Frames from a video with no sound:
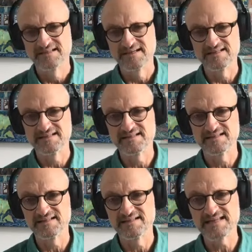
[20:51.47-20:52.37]
And
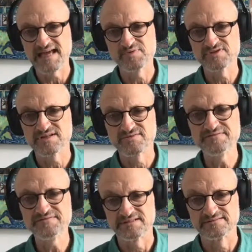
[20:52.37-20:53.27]
the, the examples are
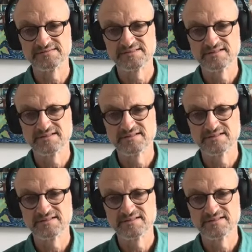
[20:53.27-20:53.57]
infinite.